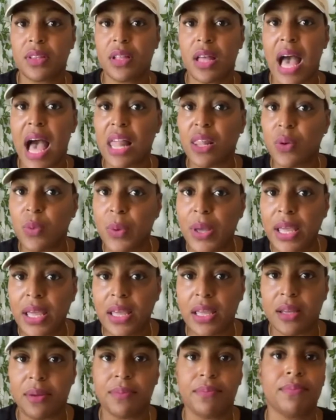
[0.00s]

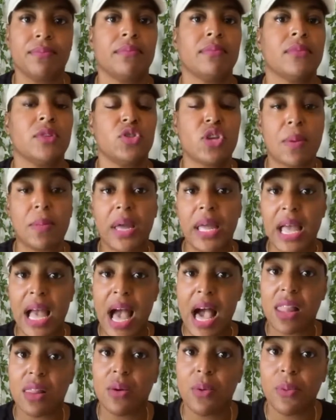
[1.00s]
Halloween, drop a
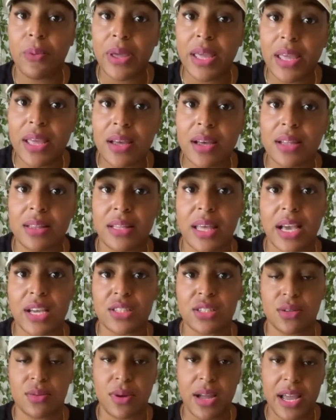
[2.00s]
Halloween
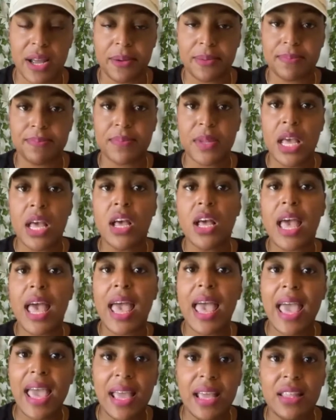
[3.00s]
collection, right?
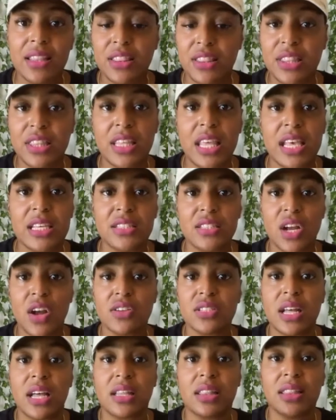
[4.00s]
It
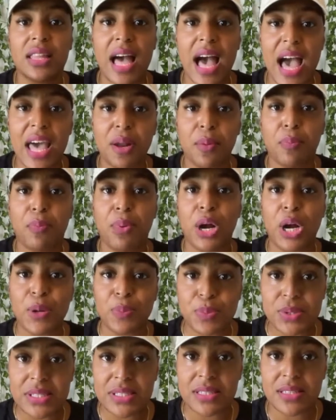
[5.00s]
serves a lot of
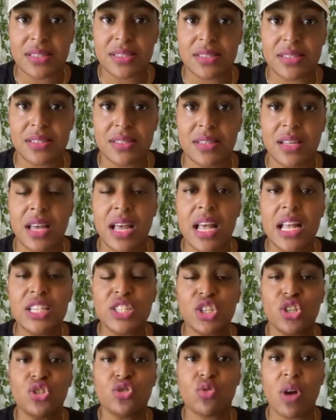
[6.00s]
purposes
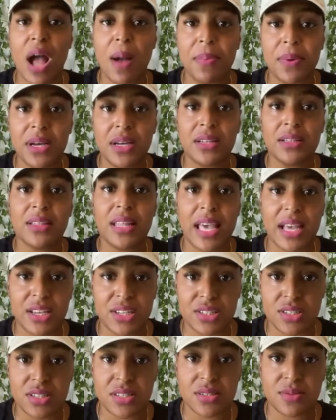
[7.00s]
to drop
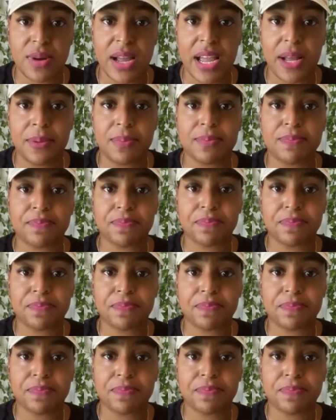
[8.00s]
collections, right?